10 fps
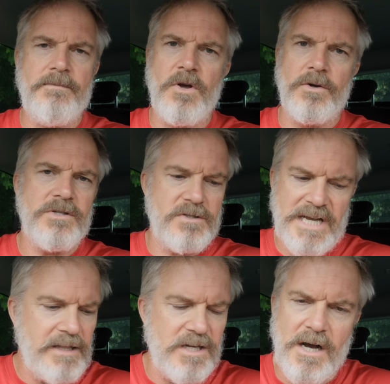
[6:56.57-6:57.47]
I'm not
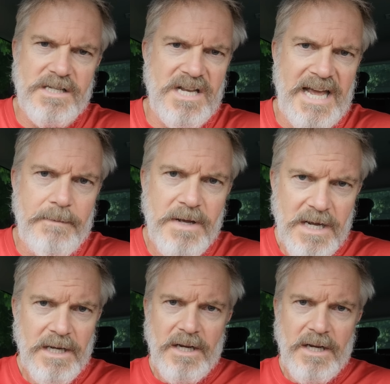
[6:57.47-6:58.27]
saying the guy's name.